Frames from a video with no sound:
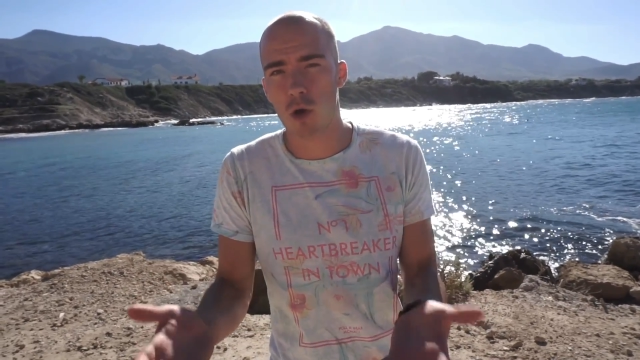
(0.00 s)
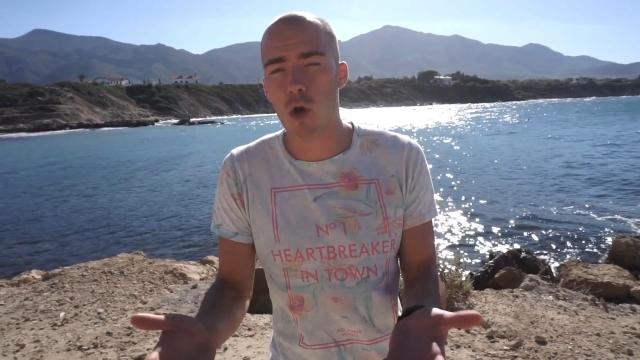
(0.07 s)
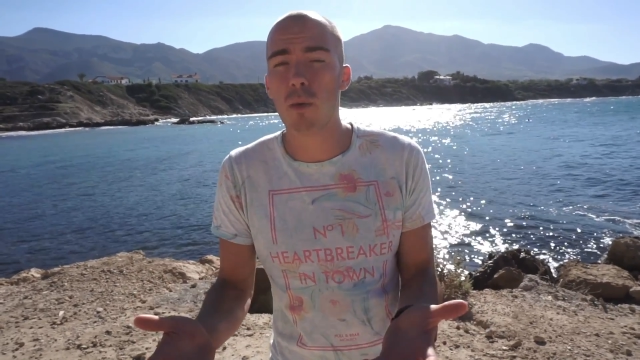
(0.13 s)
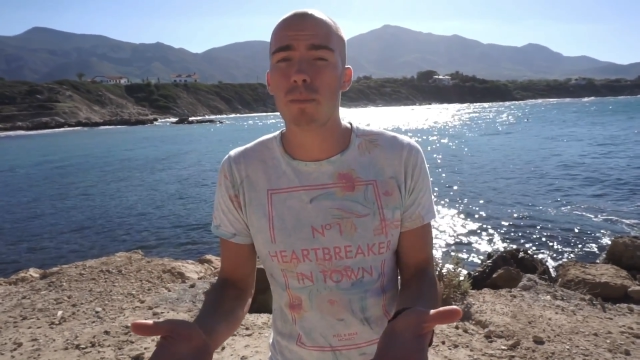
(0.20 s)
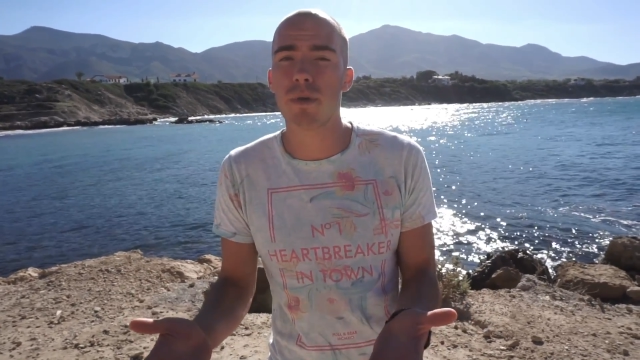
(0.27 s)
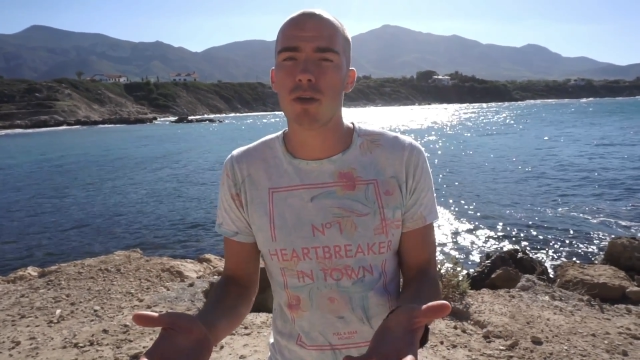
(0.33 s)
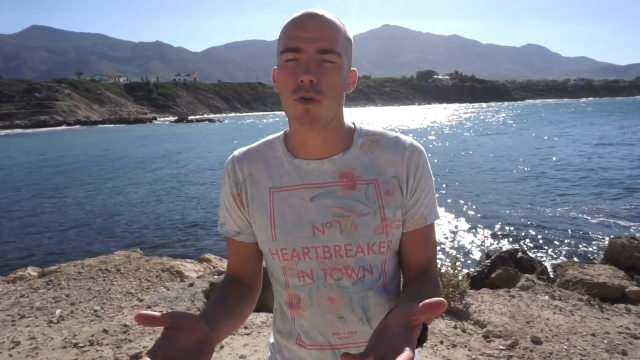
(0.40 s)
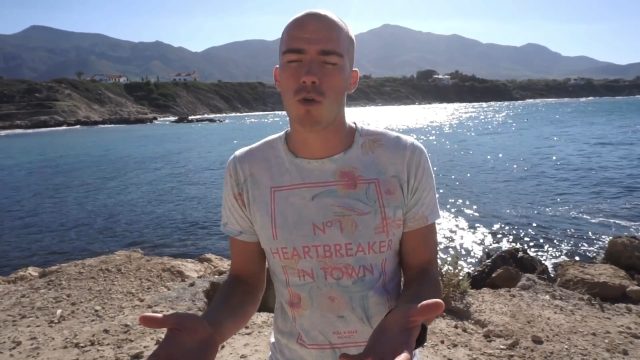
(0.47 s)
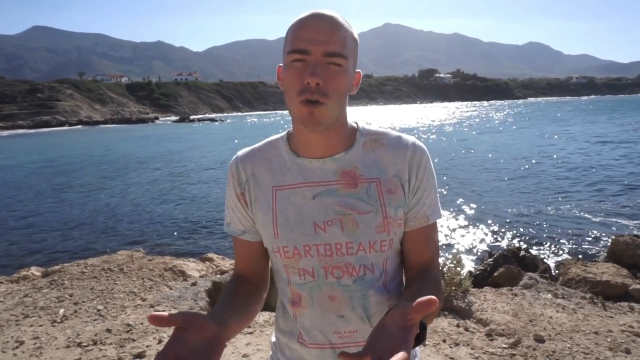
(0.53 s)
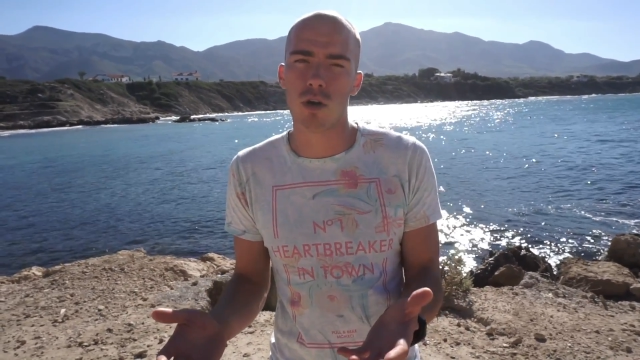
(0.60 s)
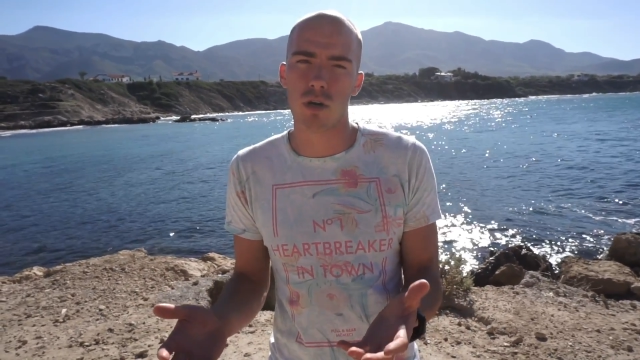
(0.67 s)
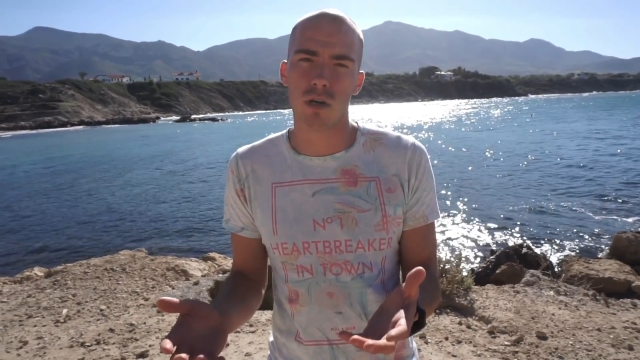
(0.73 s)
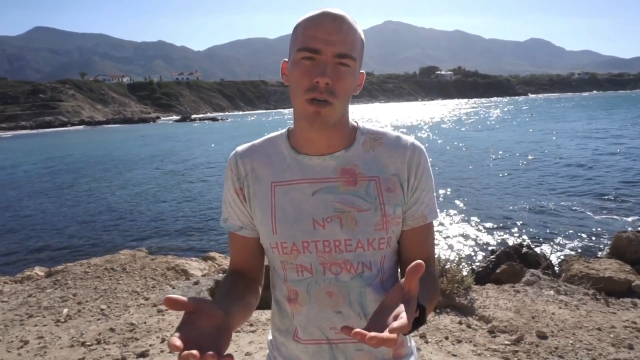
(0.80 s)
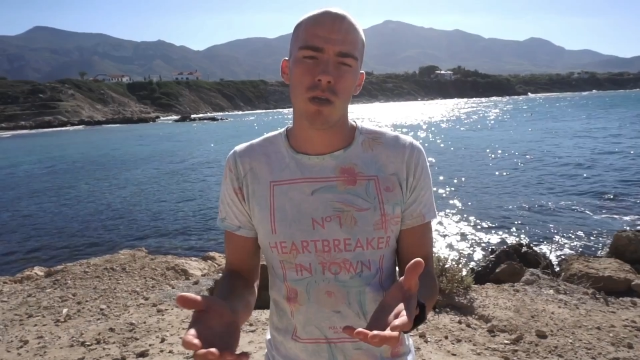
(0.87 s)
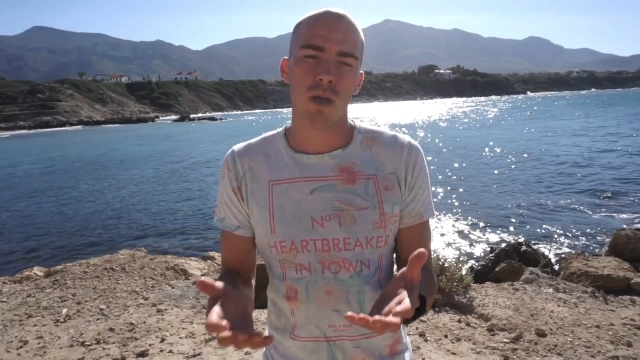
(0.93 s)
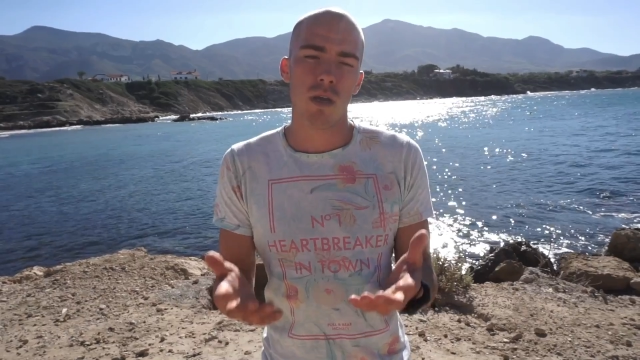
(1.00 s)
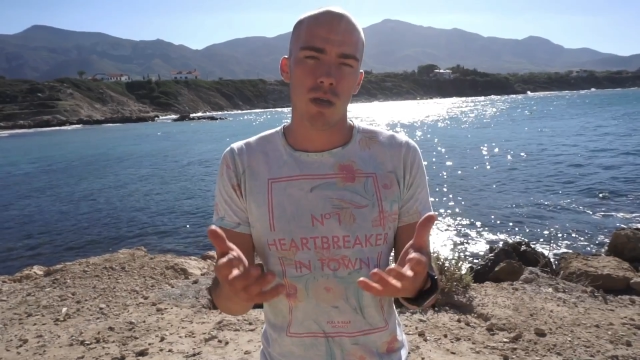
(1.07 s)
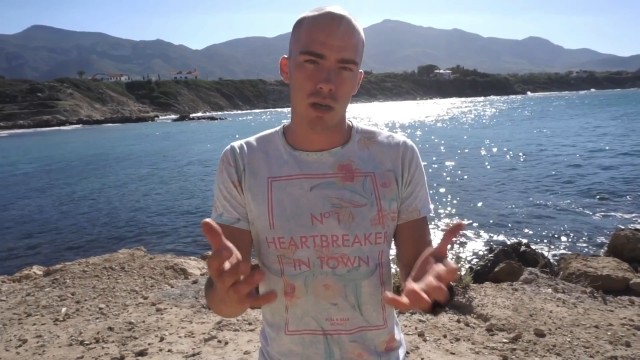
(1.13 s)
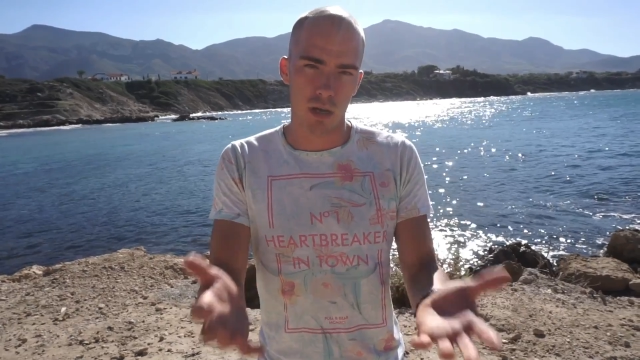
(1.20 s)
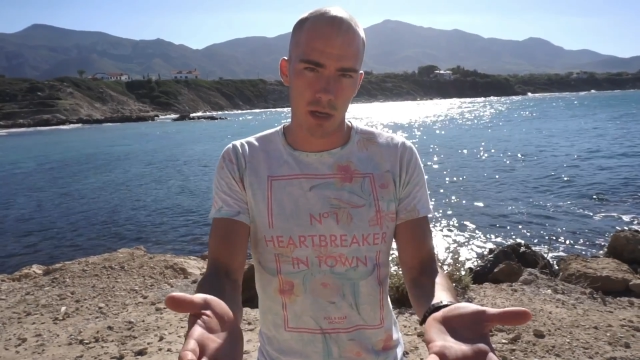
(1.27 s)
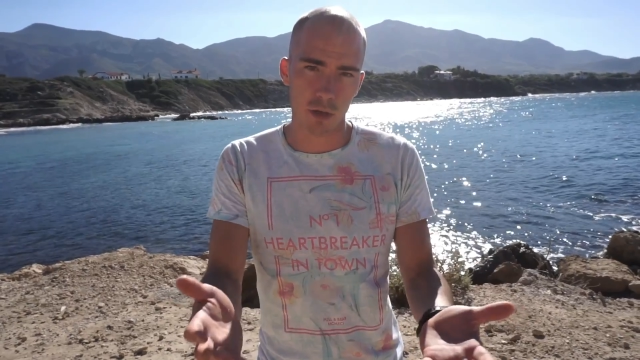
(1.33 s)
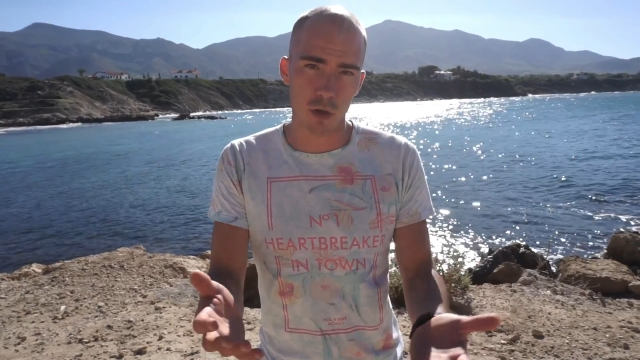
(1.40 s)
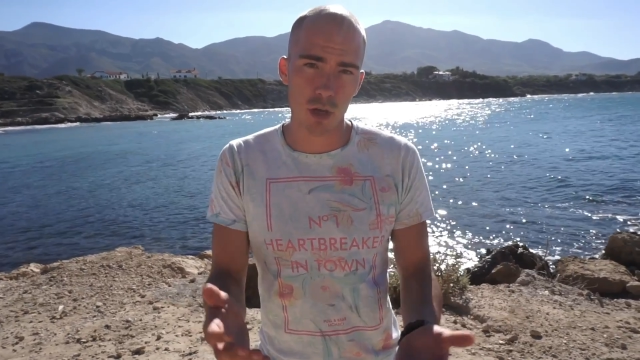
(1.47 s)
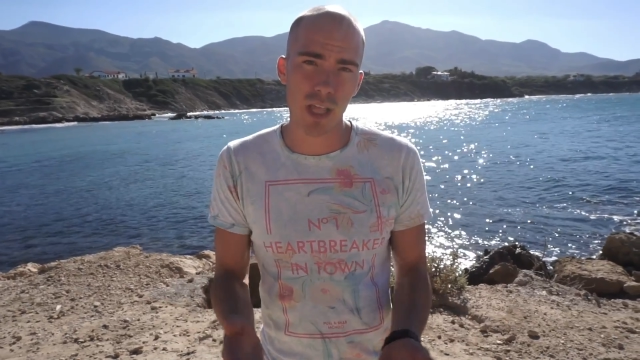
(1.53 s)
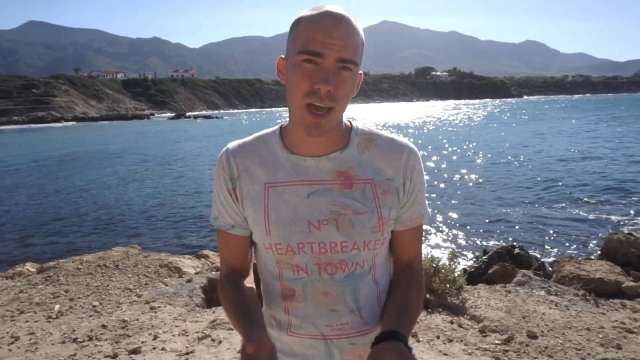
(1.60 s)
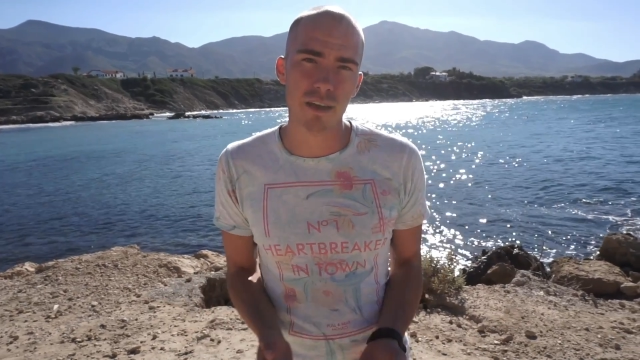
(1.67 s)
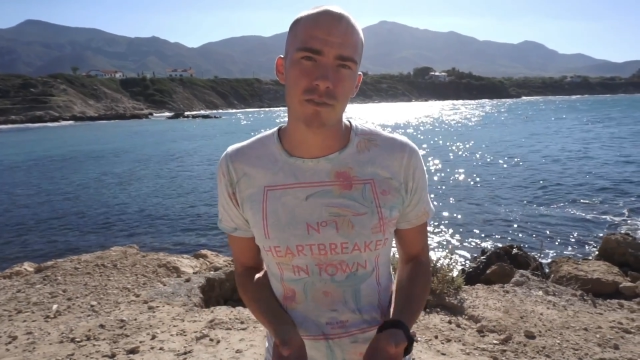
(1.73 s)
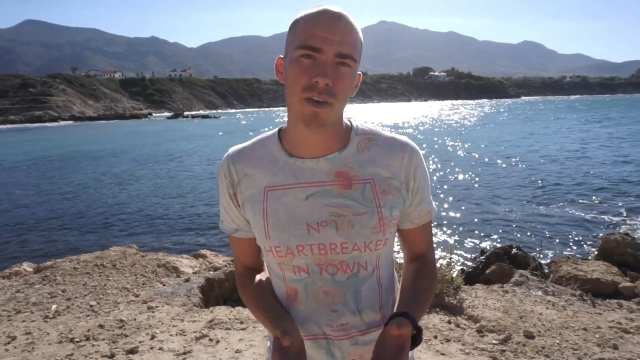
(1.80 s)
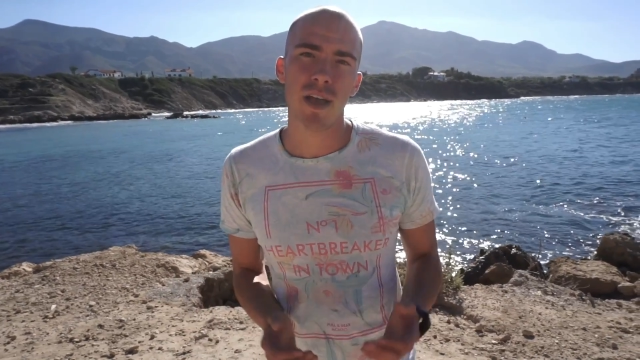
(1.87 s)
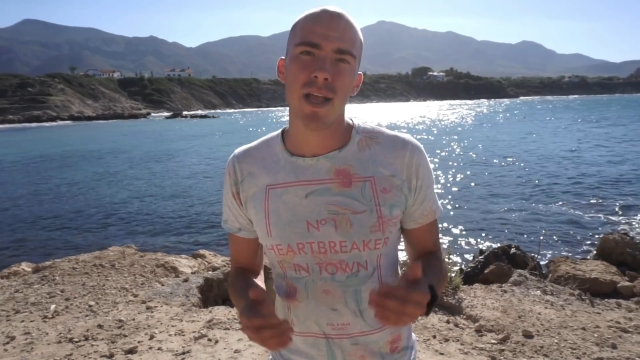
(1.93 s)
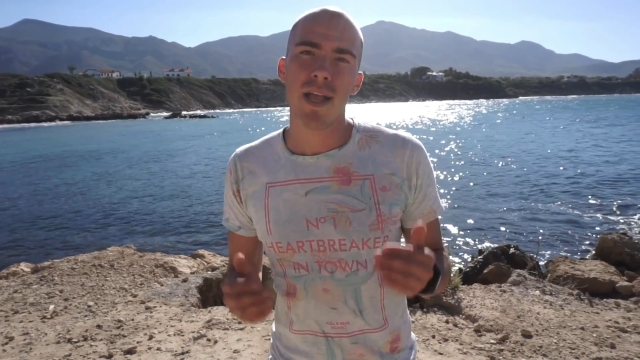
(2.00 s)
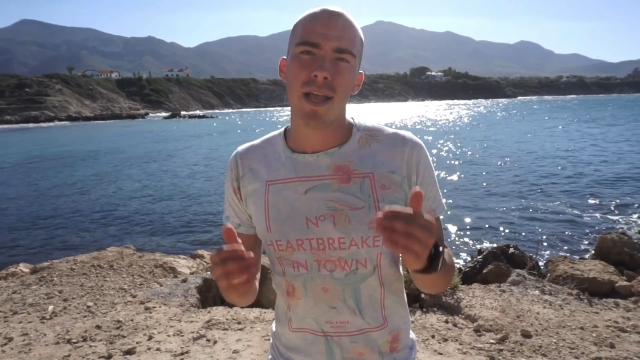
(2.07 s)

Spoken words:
hobby or your life,